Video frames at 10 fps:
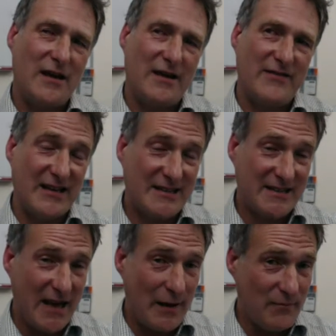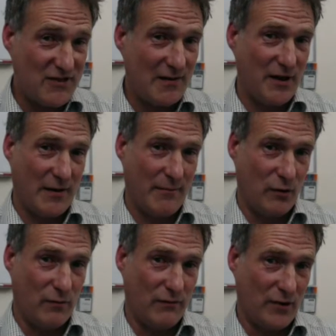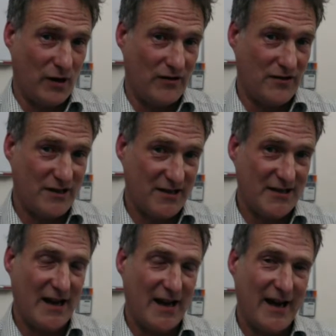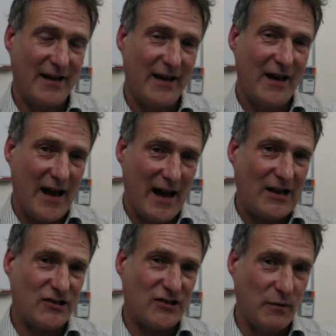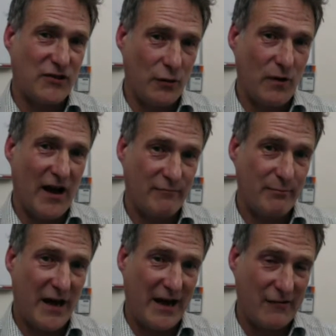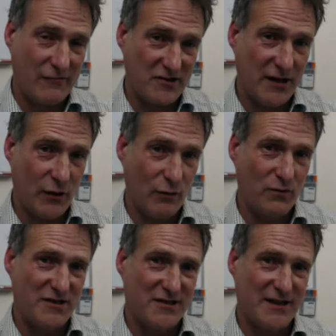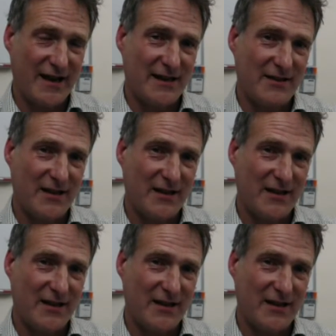a movement to saying, actually, we do have power, as Neil was saying.